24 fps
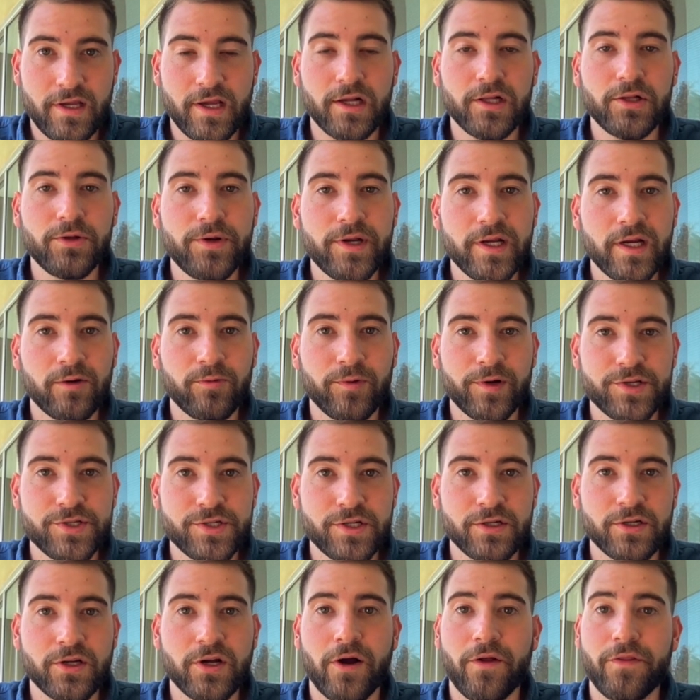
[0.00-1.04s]
including a
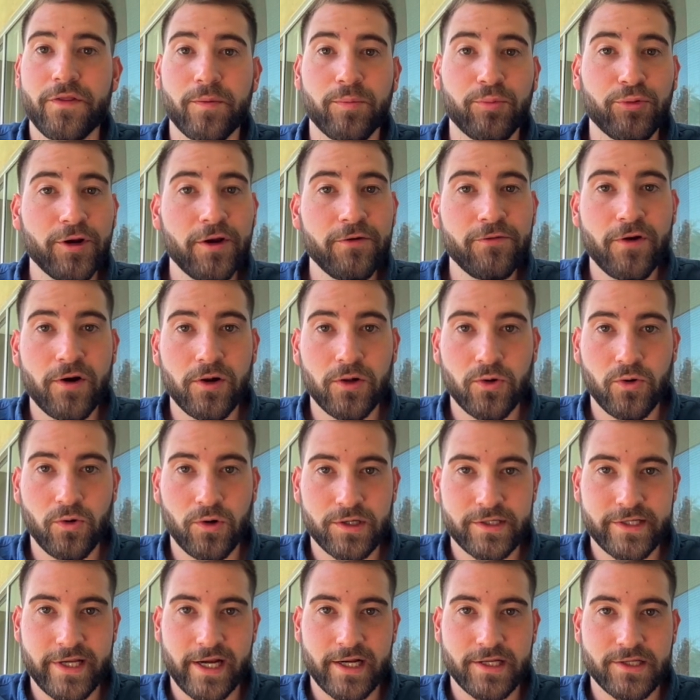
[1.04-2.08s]
region called the prefrontal
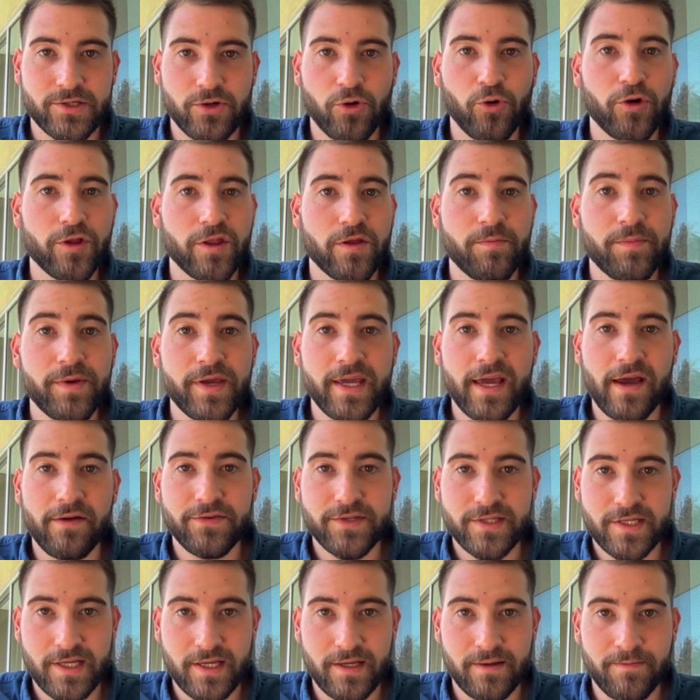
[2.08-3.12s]
cortex, or the
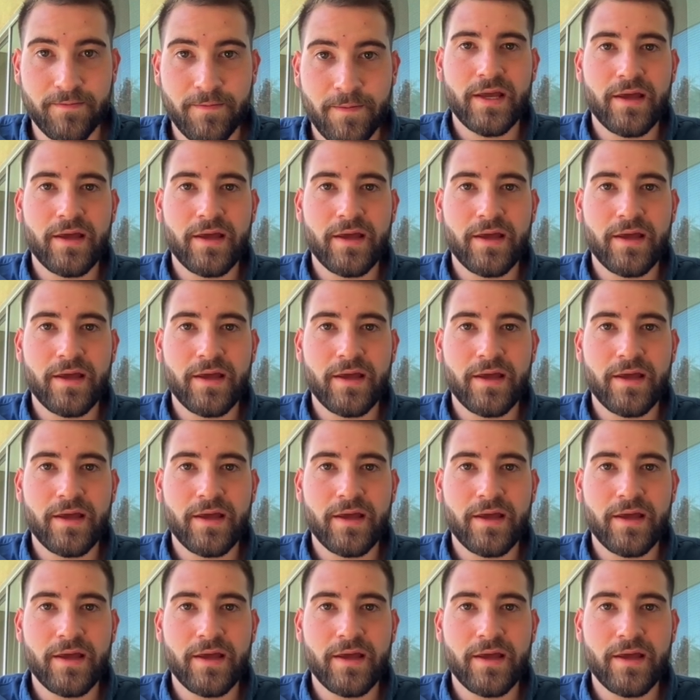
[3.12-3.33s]
PFC.